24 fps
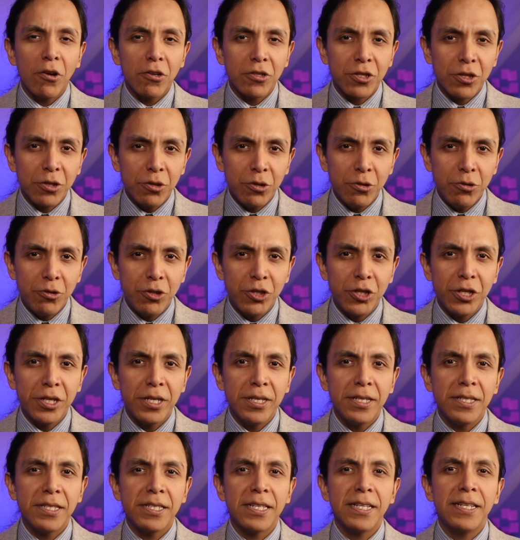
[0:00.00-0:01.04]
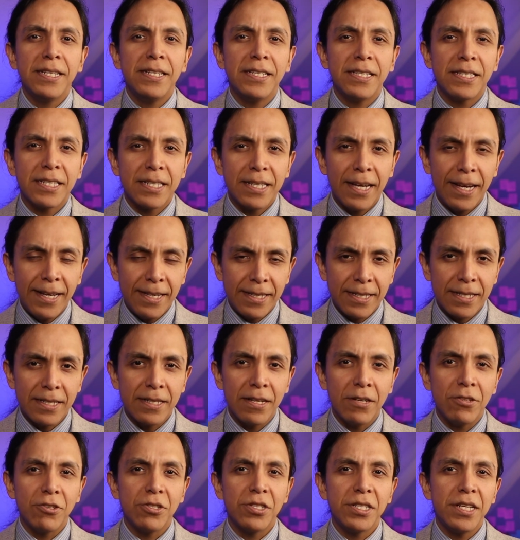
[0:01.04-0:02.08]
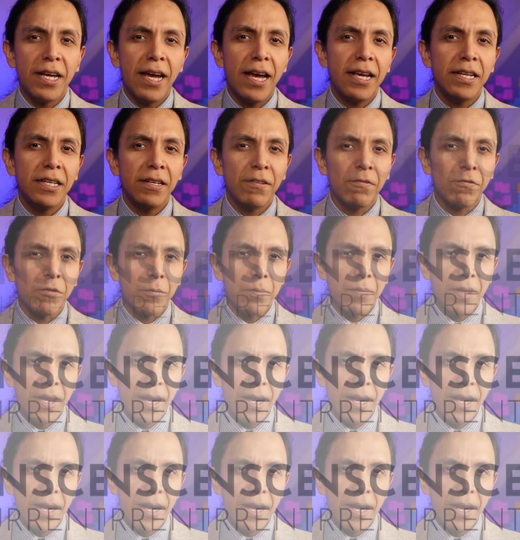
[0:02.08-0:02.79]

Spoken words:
solutions and insights and understanding from